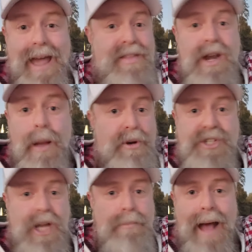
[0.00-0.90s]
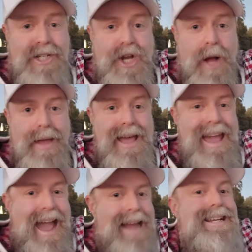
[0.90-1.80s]
And the numbers didn't match up
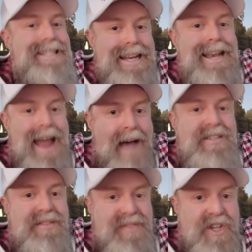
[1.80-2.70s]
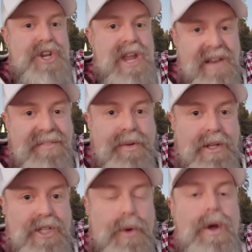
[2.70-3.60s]
and he didn't have sufficient
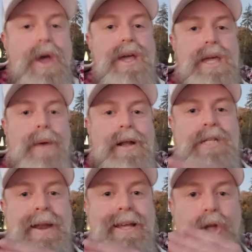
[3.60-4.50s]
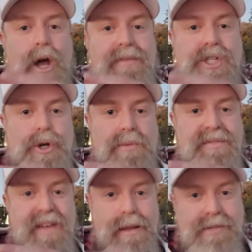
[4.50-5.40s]
influence. So he wound up spending a lot of his term
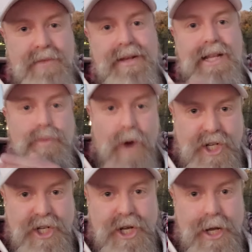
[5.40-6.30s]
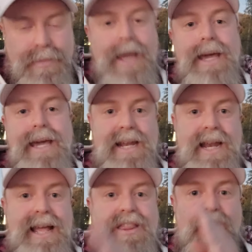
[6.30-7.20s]
defending himself against Russia. He
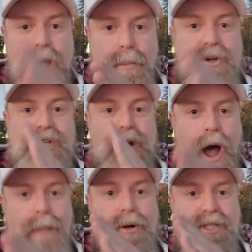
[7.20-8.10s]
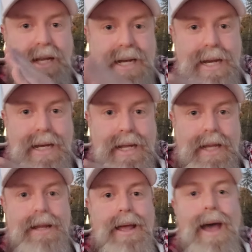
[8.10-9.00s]
didn't get the numbers and eyeballs that he
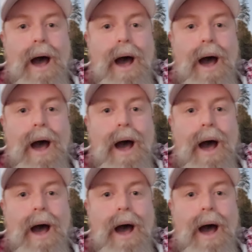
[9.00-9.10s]
needed.